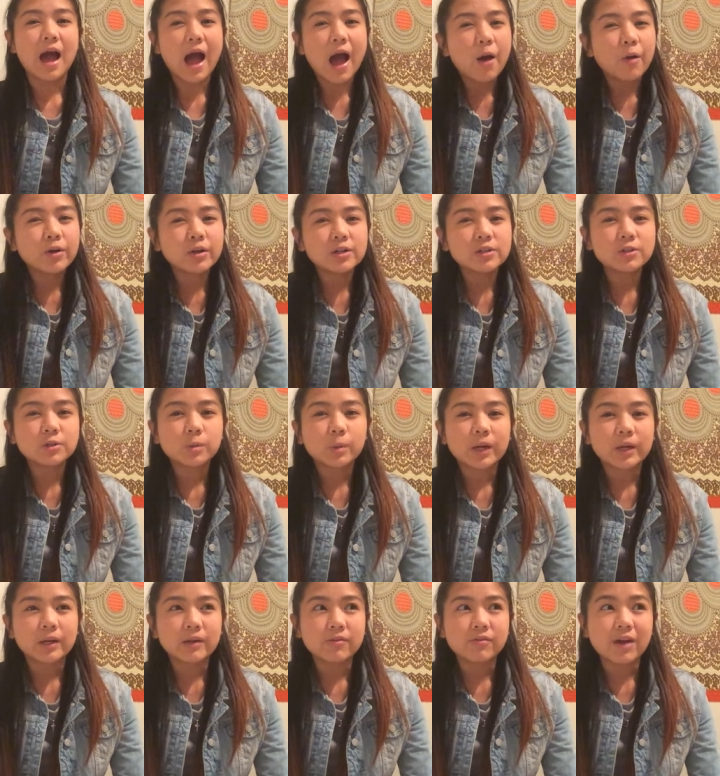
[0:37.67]
I want to do
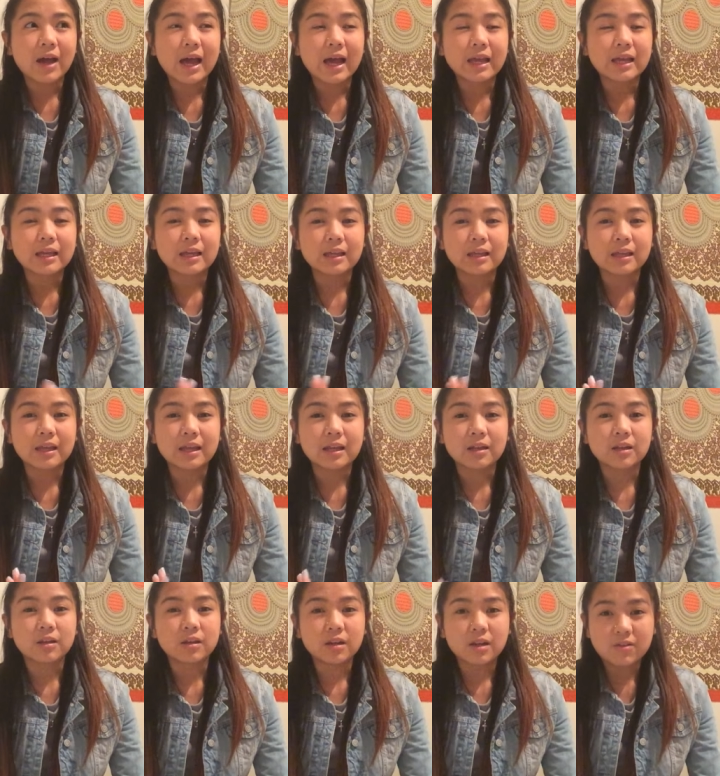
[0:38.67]
one if I
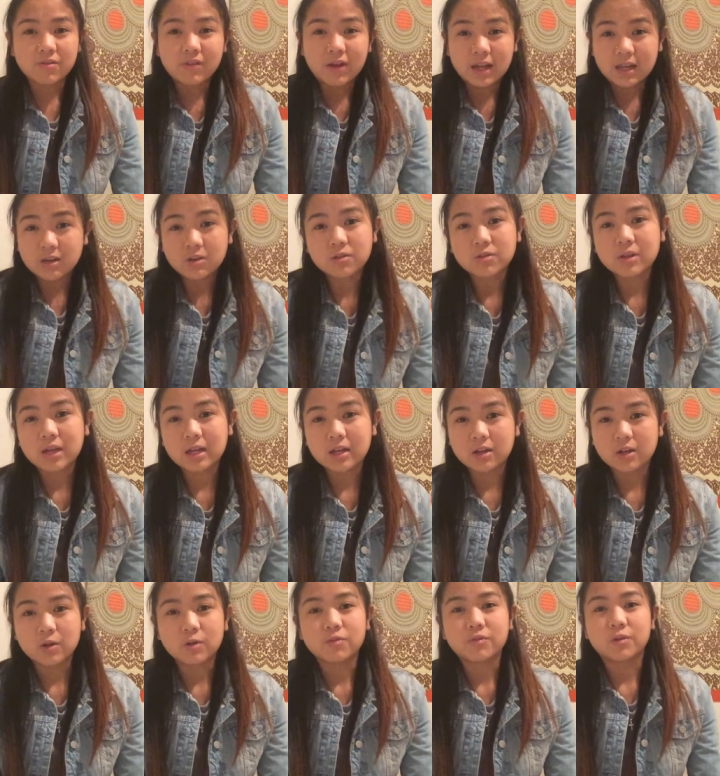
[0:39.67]
do get a
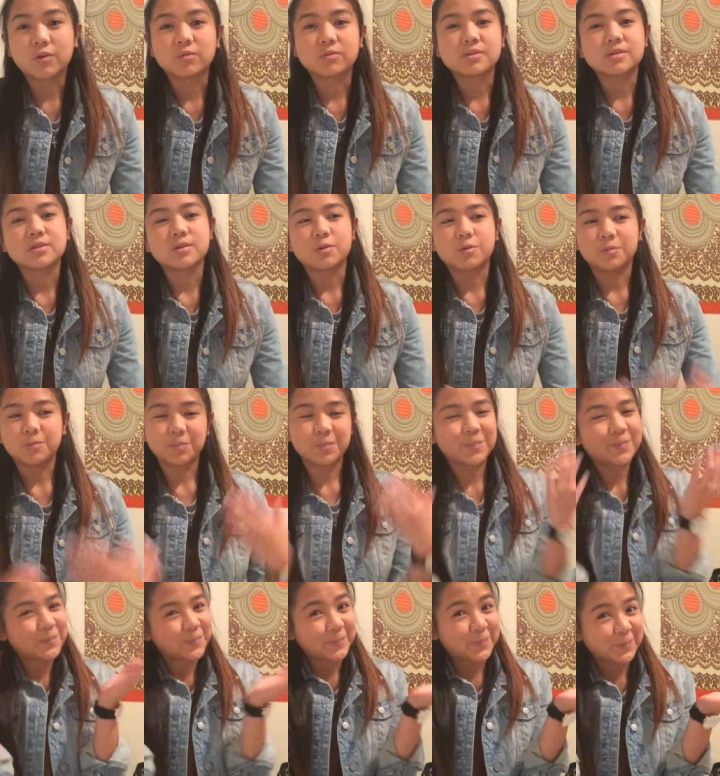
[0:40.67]
new phone. So
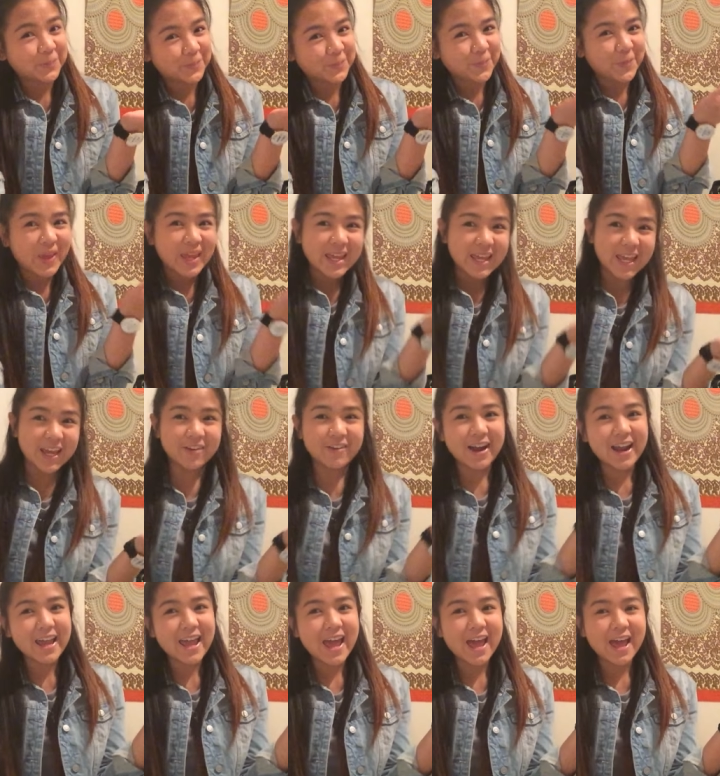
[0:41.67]
here
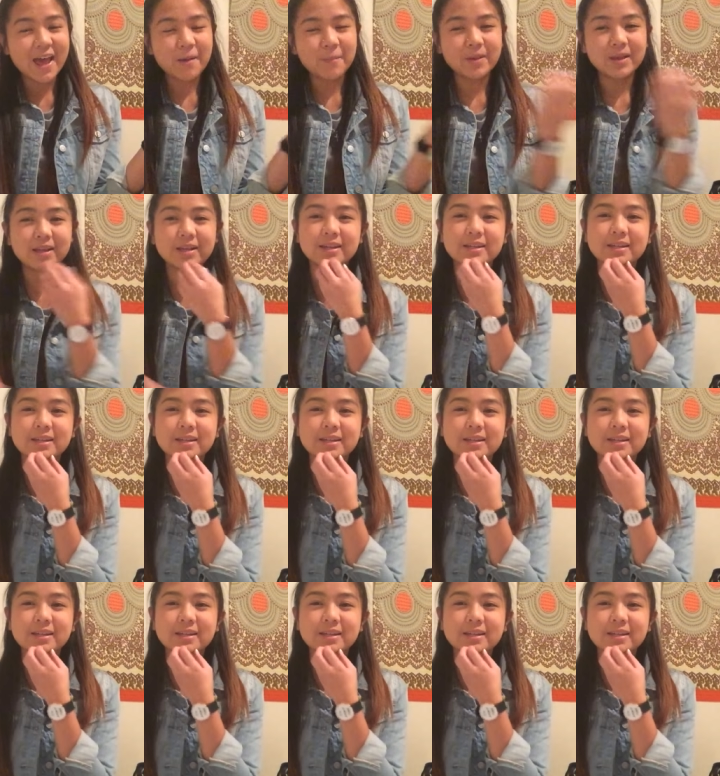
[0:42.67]
I am.